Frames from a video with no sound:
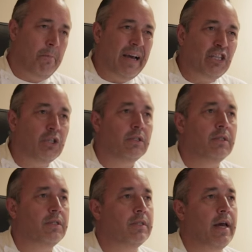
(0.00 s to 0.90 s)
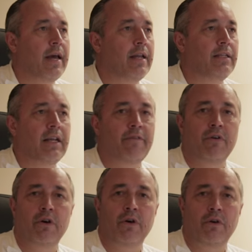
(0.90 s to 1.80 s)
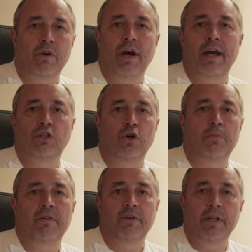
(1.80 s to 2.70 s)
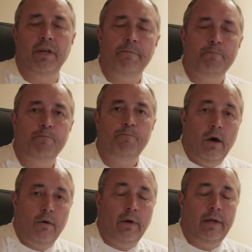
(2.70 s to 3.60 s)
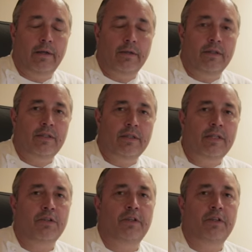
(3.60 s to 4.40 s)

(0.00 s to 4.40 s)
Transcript: passions and deliver a great job every day. Well, that's a